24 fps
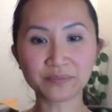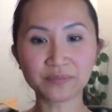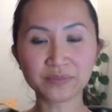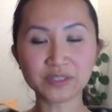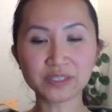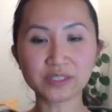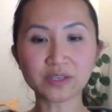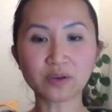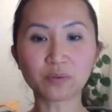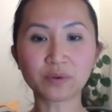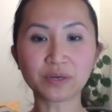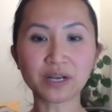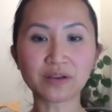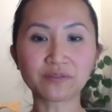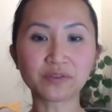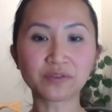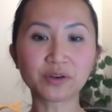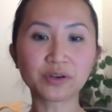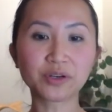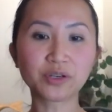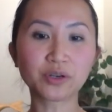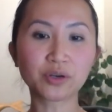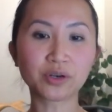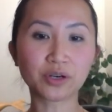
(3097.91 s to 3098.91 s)
So
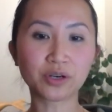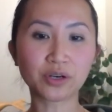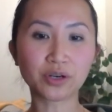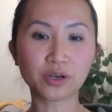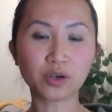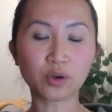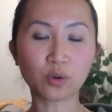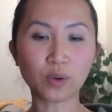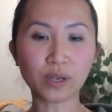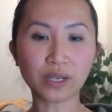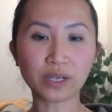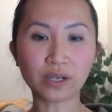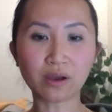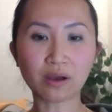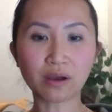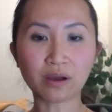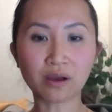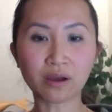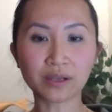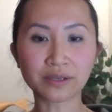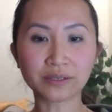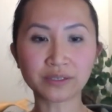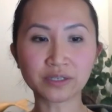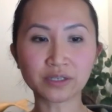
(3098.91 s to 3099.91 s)
whenever you're going
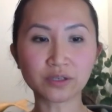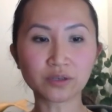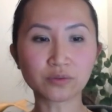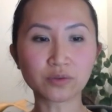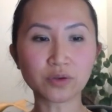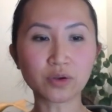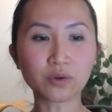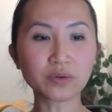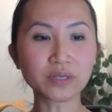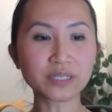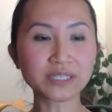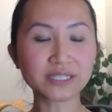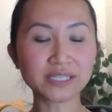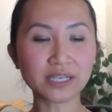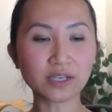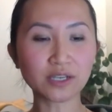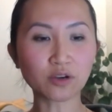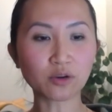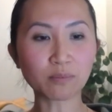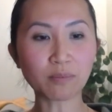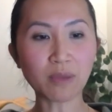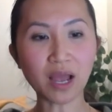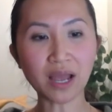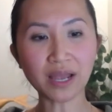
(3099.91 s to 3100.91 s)
on, you're noticing
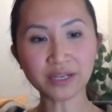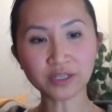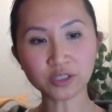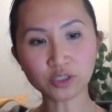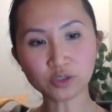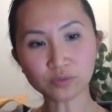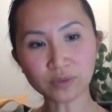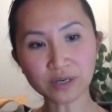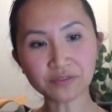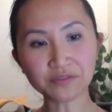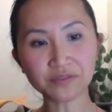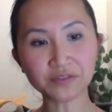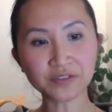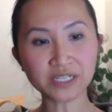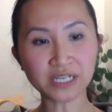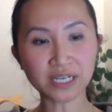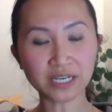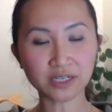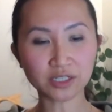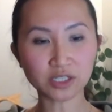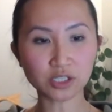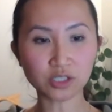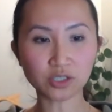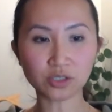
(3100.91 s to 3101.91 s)
your mind
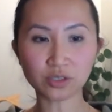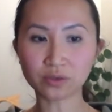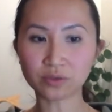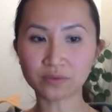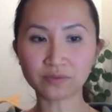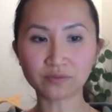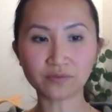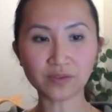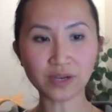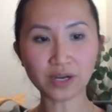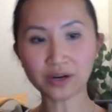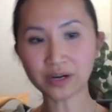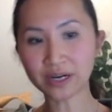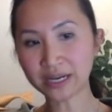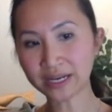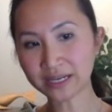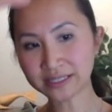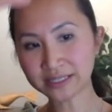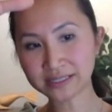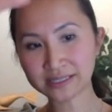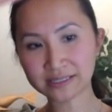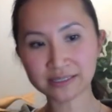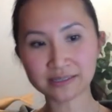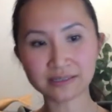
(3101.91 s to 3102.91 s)
drifting to
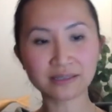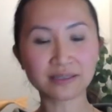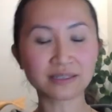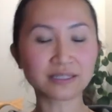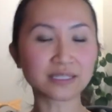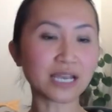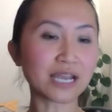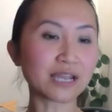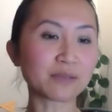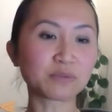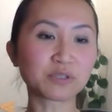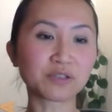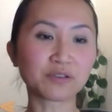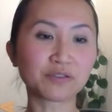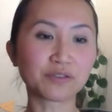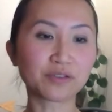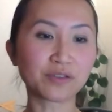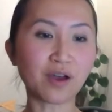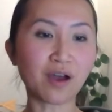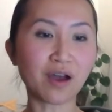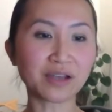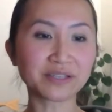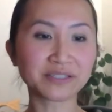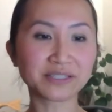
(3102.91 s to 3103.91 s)
various types of
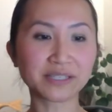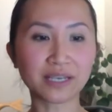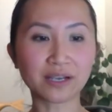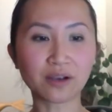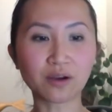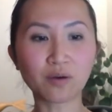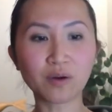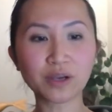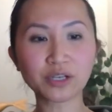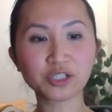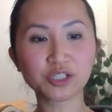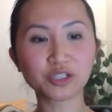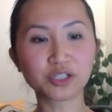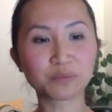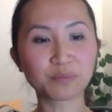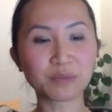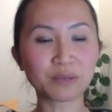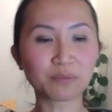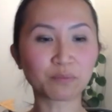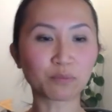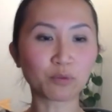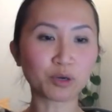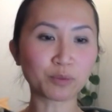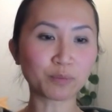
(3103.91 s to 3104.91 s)
thoughts, like, oh, I should
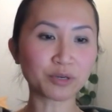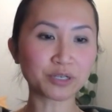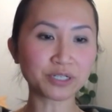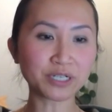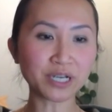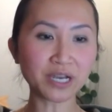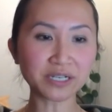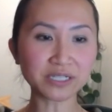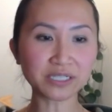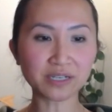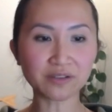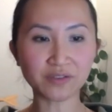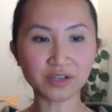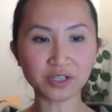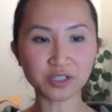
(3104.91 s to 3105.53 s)
be more productive.